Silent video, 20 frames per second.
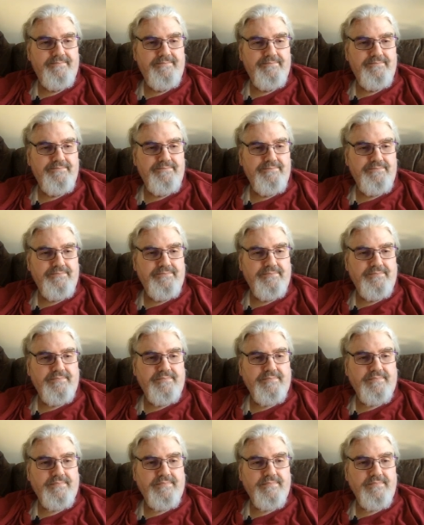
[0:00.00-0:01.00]

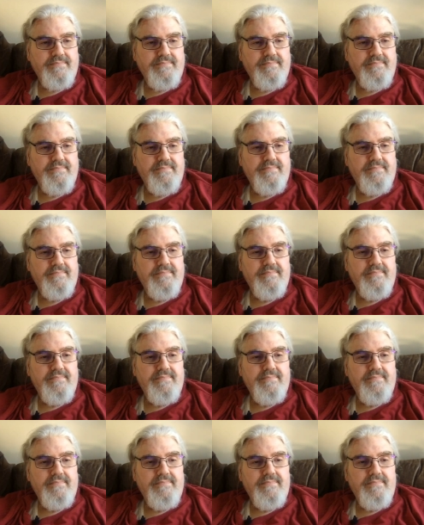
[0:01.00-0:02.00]

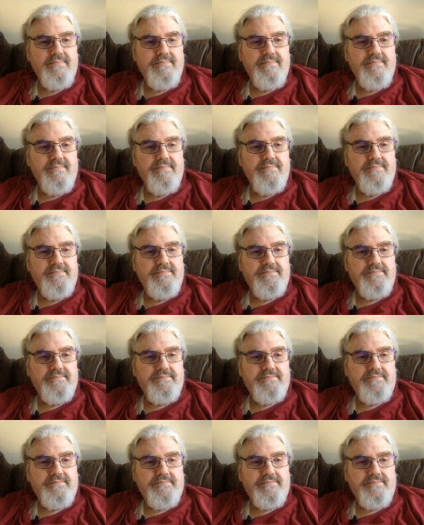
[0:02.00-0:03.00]

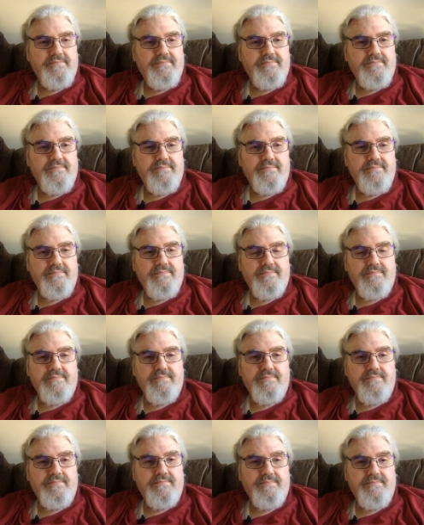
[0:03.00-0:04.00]

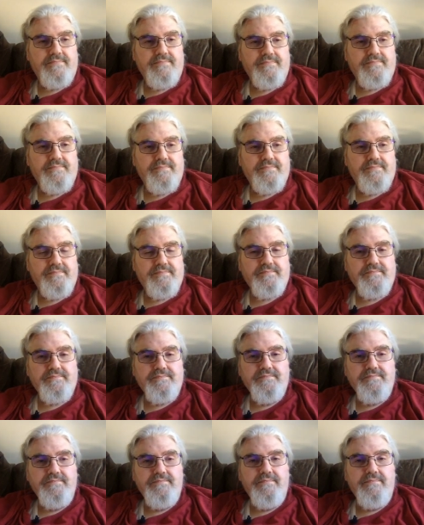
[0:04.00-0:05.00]

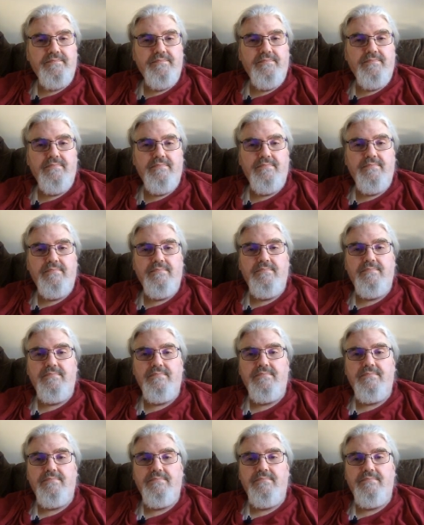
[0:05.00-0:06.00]

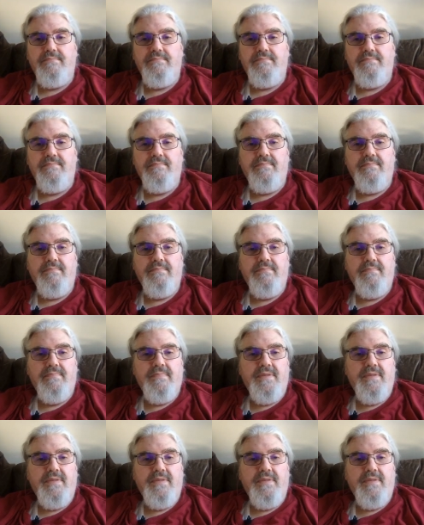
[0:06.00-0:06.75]
(no one is talking)